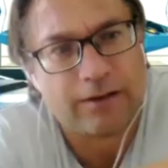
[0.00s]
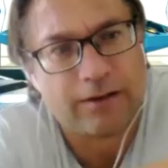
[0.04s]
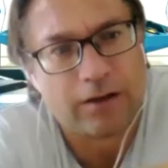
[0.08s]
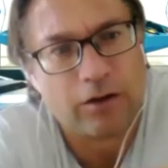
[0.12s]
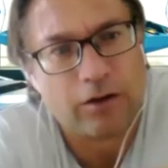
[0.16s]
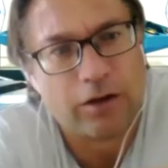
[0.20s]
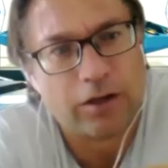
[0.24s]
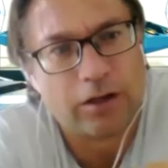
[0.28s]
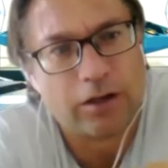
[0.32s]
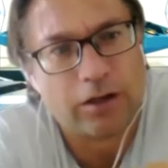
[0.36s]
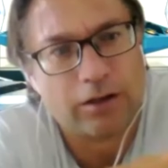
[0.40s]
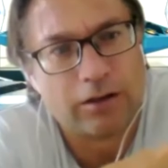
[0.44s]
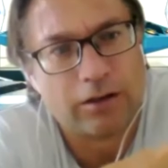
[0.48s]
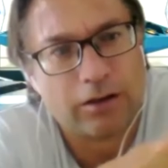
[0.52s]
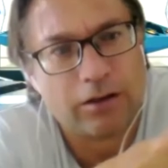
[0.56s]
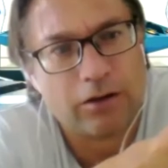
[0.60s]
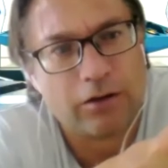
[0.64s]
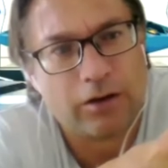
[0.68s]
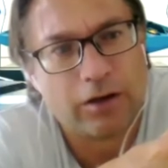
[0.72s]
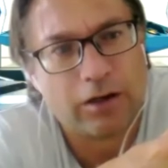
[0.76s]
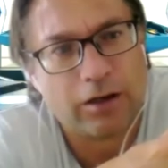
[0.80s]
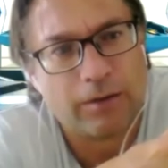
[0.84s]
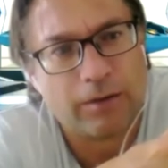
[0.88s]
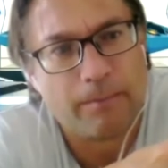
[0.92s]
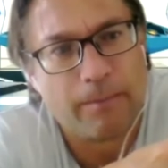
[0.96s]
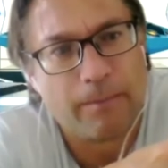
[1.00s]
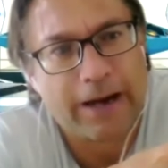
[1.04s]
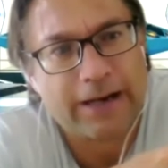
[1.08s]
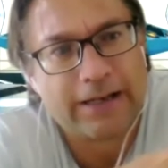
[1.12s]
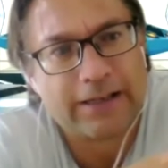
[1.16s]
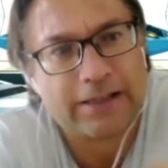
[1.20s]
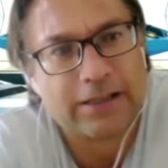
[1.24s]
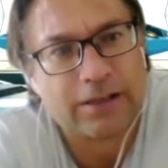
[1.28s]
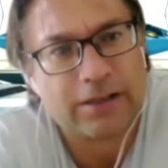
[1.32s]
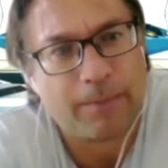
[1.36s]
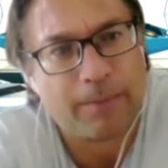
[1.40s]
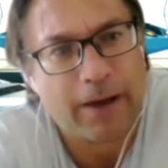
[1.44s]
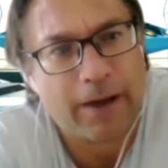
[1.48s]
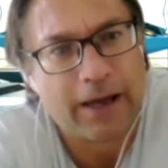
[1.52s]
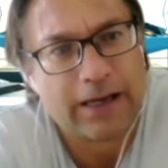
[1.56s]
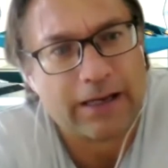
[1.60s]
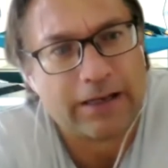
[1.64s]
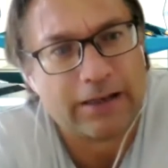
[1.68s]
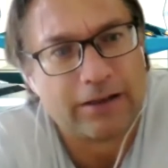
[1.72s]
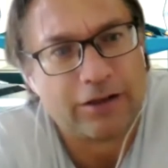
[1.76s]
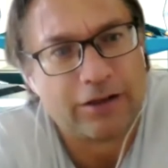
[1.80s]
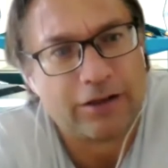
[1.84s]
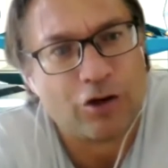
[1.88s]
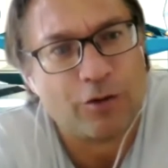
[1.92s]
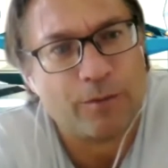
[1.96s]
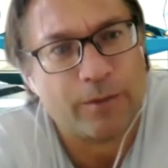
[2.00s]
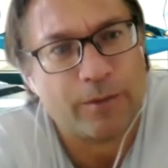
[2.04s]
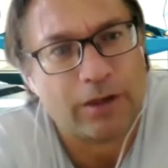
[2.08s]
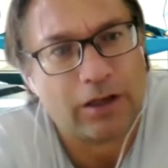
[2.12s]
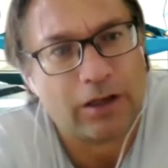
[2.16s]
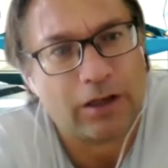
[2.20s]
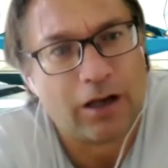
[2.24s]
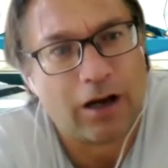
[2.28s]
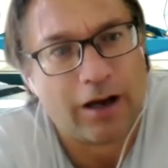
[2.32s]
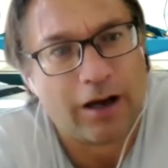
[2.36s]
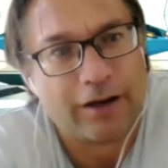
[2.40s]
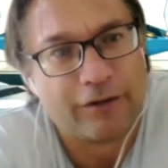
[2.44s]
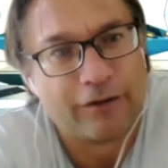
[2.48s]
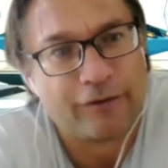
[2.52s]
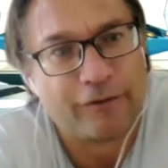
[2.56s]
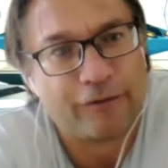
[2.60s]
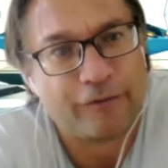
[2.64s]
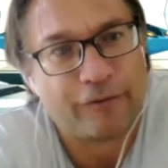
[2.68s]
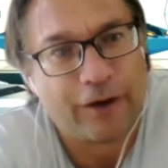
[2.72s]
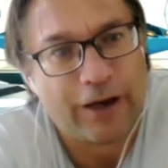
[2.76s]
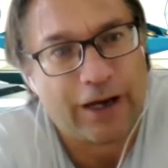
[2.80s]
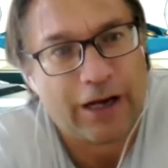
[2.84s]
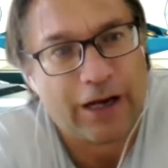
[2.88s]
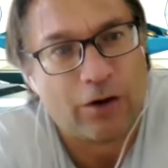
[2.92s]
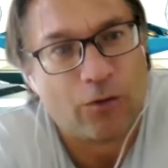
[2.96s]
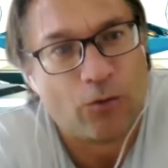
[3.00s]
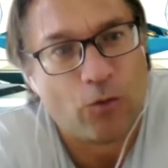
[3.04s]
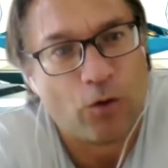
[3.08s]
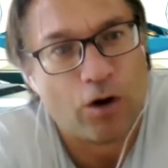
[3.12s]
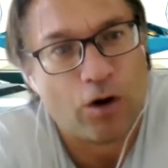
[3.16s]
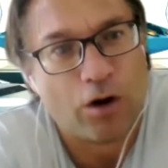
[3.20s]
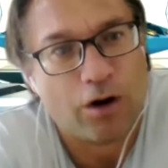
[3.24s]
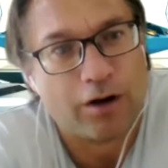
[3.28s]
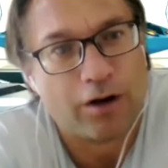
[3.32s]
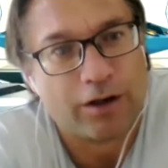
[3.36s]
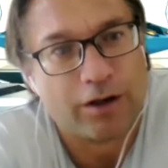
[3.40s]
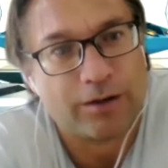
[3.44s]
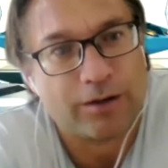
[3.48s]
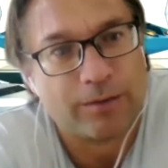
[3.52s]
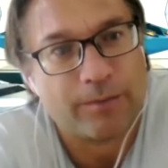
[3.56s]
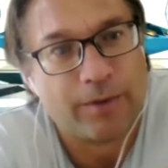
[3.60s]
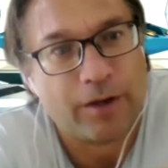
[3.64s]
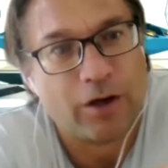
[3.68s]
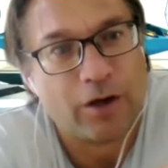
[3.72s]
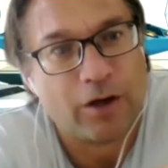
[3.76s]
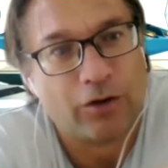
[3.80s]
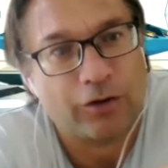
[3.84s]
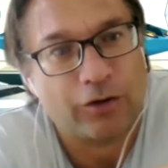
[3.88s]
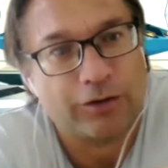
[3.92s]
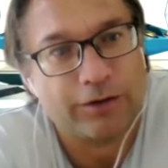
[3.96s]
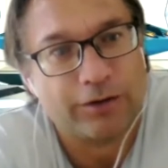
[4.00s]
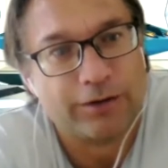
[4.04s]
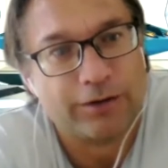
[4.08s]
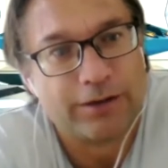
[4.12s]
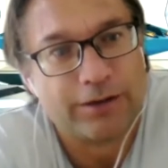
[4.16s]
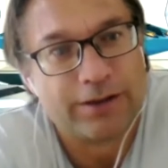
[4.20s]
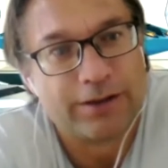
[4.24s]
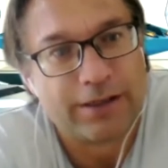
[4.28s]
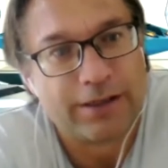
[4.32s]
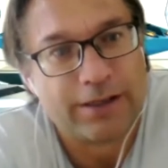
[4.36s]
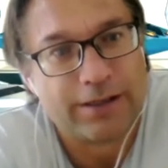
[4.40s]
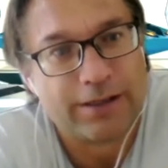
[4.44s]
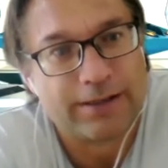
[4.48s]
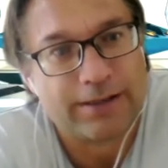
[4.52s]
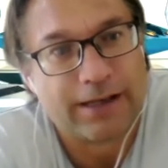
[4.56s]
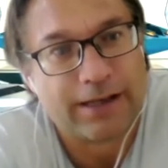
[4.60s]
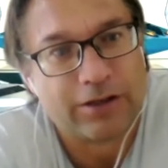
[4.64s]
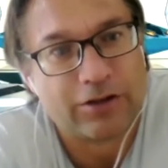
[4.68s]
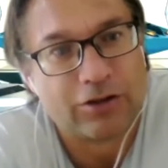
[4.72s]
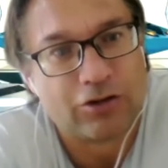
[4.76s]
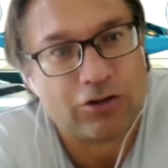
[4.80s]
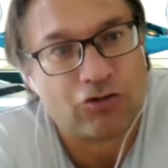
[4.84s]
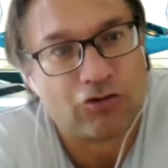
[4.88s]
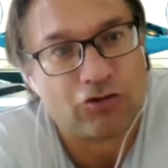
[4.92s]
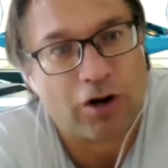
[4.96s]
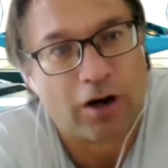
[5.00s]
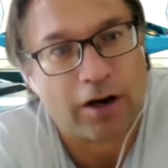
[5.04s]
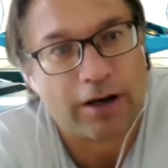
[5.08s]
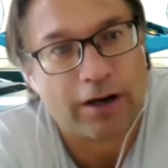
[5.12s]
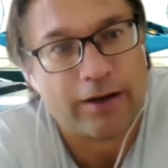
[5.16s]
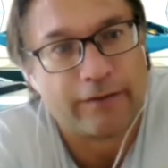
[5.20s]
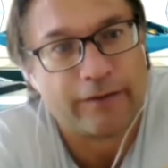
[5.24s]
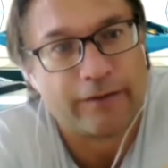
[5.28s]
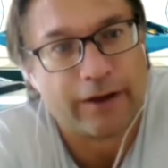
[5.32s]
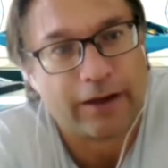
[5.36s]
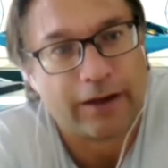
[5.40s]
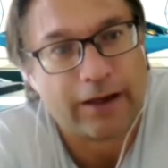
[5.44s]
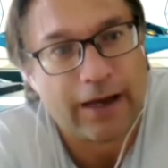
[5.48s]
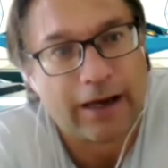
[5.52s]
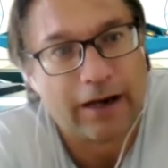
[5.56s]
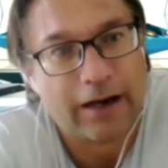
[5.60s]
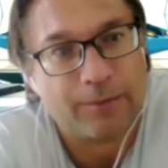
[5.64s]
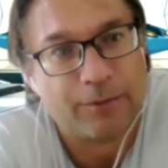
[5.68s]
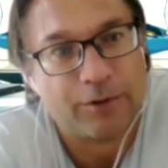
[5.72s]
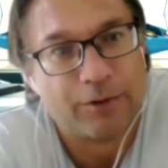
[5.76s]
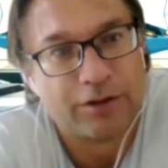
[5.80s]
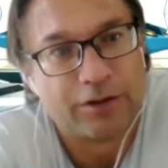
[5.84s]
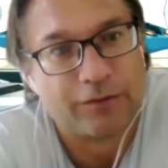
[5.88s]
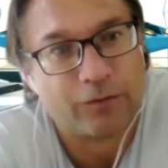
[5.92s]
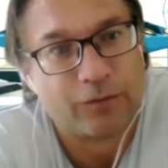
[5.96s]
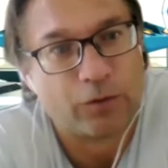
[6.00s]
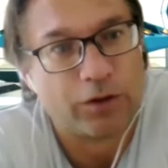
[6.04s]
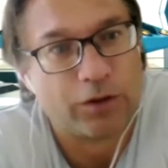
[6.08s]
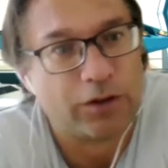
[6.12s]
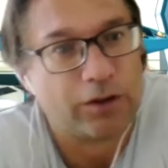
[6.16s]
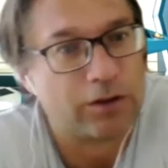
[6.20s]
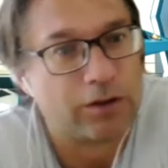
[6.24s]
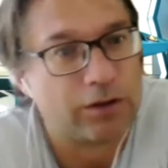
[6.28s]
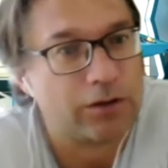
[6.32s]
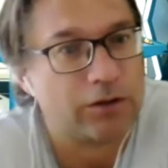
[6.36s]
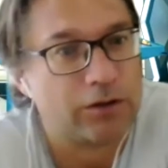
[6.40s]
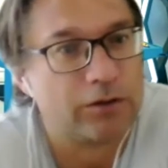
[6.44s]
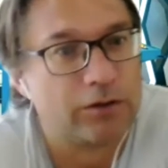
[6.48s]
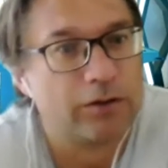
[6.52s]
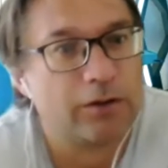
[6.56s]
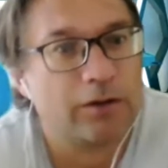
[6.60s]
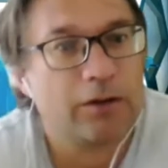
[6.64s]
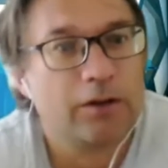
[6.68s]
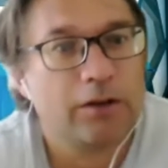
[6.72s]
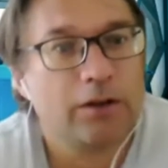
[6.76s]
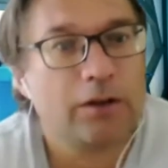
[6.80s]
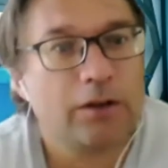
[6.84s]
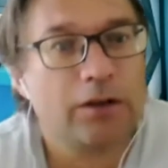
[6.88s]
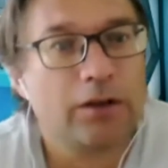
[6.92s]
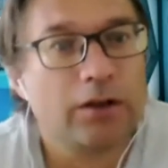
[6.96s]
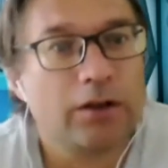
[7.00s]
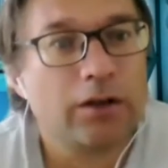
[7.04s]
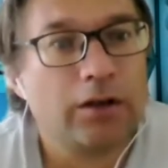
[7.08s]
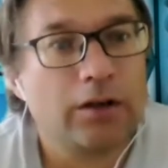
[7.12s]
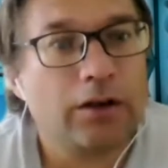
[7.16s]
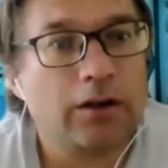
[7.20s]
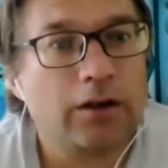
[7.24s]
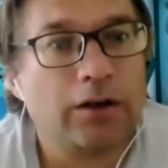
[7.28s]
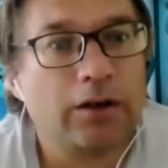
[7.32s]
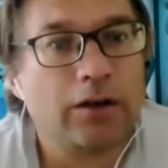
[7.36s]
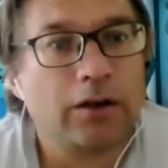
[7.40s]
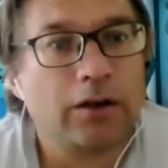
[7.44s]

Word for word: you can you can emancipate human life in work and beyond is is that a driving element of what you do? Well,